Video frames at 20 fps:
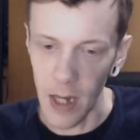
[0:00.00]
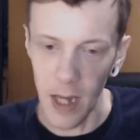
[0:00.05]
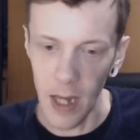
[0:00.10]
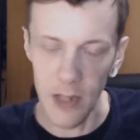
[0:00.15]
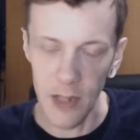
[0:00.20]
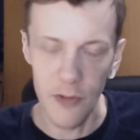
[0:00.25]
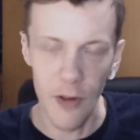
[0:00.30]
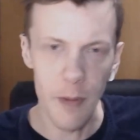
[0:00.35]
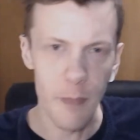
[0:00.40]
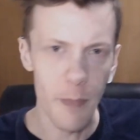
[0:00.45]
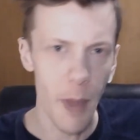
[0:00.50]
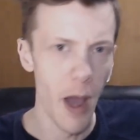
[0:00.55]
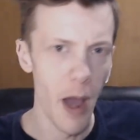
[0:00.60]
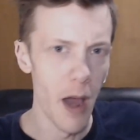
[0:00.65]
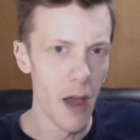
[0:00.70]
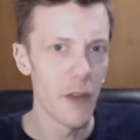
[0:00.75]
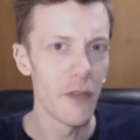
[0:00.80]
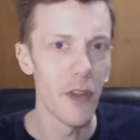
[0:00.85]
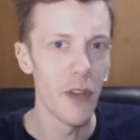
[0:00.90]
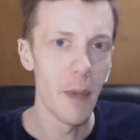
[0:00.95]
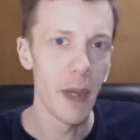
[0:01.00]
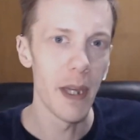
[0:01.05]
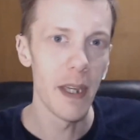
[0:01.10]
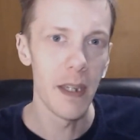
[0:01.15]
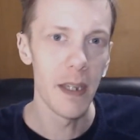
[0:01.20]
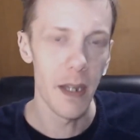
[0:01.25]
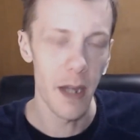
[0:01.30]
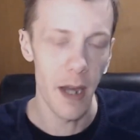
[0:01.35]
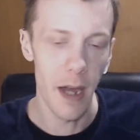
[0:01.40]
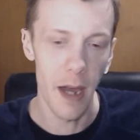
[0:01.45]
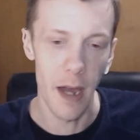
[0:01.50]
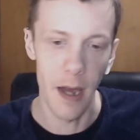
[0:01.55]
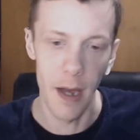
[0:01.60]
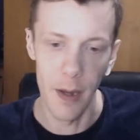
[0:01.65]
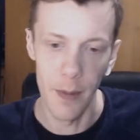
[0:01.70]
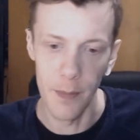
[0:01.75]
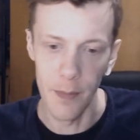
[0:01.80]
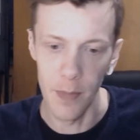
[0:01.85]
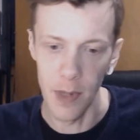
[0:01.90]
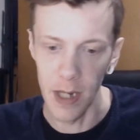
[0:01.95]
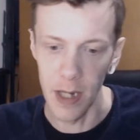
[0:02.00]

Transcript: it's very perfumey. Um,